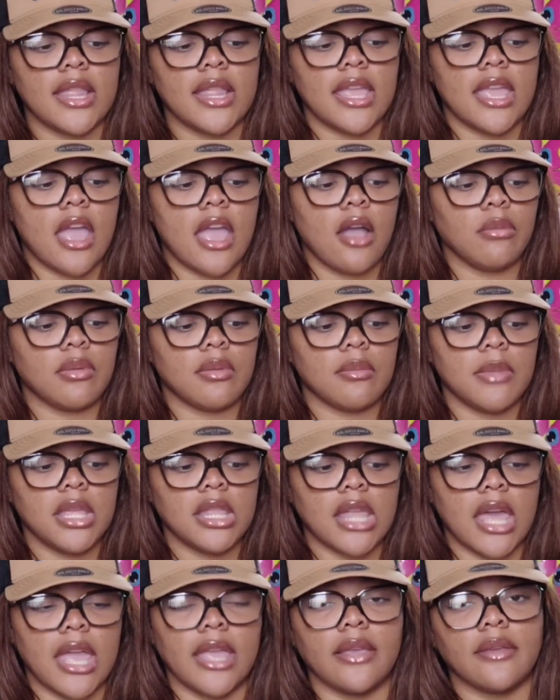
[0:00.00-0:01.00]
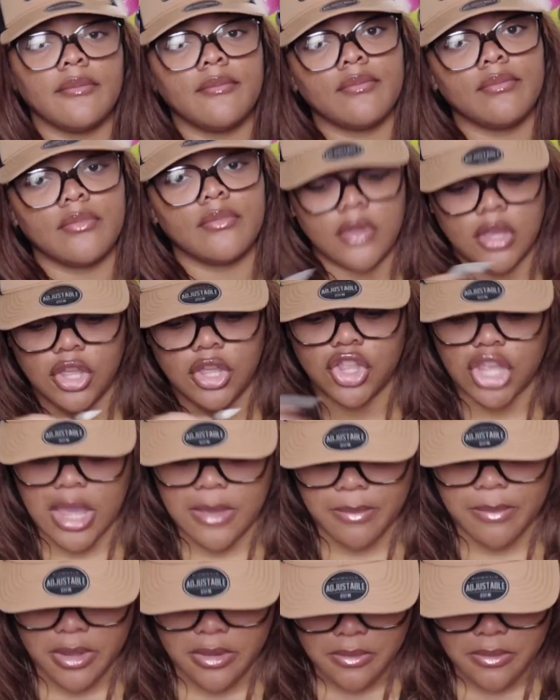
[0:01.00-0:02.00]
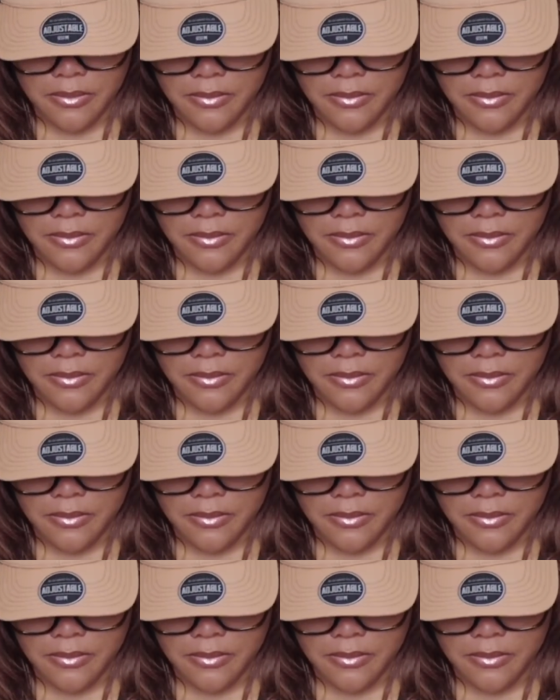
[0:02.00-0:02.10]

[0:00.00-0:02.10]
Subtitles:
It helps me like shape it.